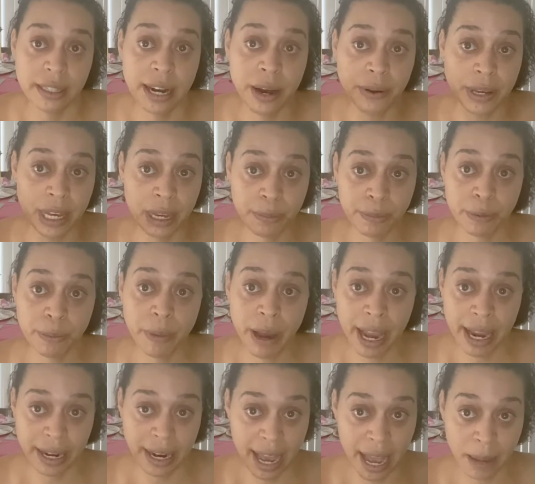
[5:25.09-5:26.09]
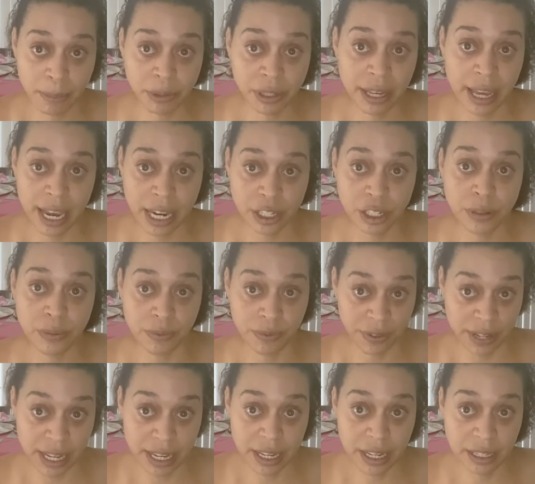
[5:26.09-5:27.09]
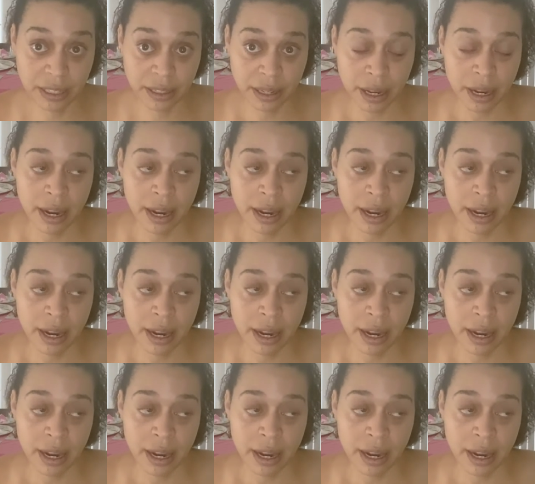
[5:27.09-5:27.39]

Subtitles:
Now, keep in mind, application fees,